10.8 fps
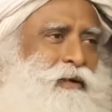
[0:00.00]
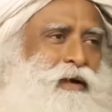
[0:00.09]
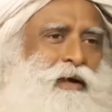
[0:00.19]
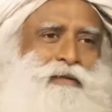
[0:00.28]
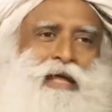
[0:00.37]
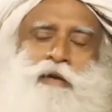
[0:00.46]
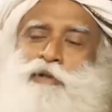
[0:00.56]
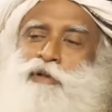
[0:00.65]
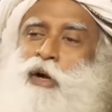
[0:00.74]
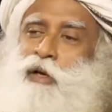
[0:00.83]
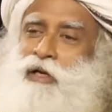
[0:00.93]
That was
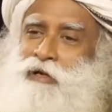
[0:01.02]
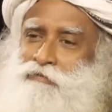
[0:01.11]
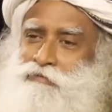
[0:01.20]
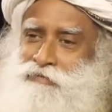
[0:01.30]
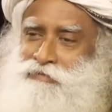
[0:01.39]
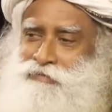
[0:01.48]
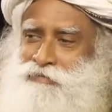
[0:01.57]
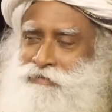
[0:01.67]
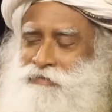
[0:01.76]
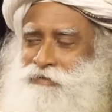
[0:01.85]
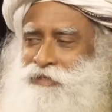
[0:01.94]
not enough,
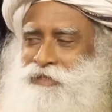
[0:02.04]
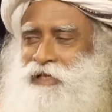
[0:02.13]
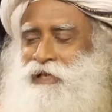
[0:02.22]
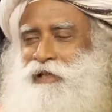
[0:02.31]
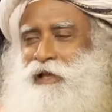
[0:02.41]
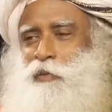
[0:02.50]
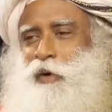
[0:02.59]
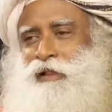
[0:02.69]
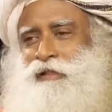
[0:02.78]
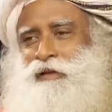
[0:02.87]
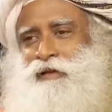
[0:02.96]
stealing their
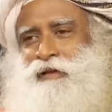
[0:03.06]
wealth.